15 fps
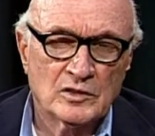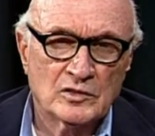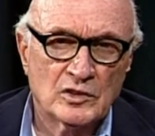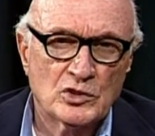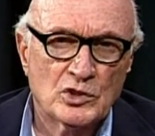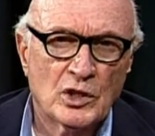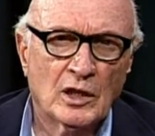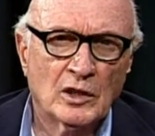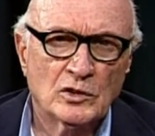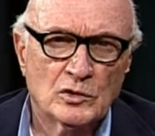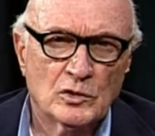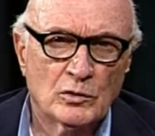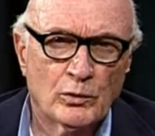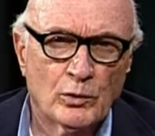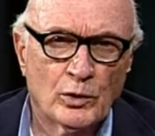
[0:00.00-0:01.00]
is to
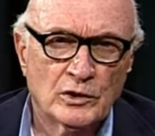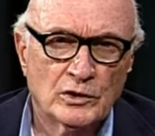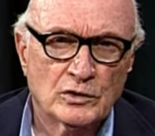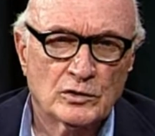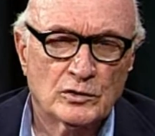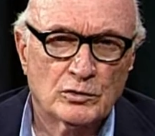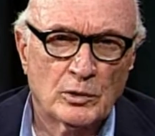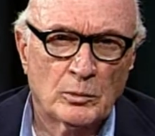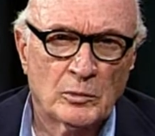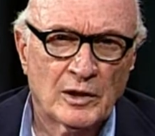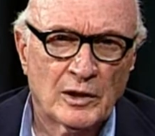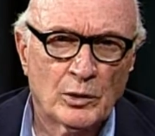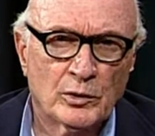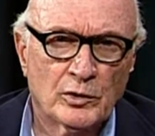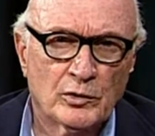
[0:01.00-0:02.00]
change the voice from
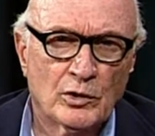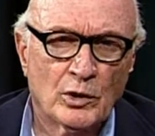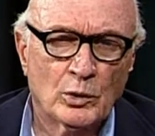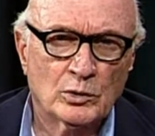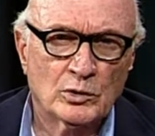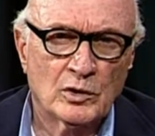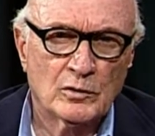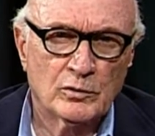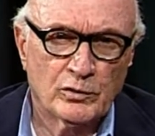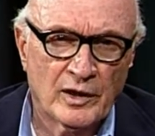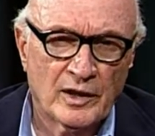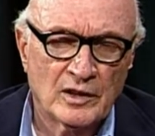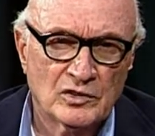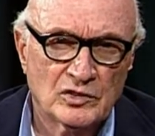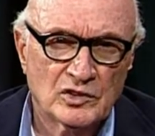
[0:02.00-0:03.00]
the lower throat to the
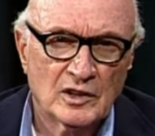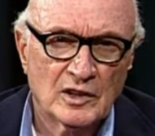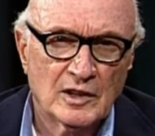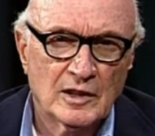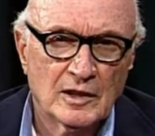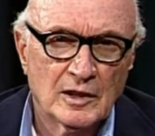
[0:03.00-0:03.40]
face.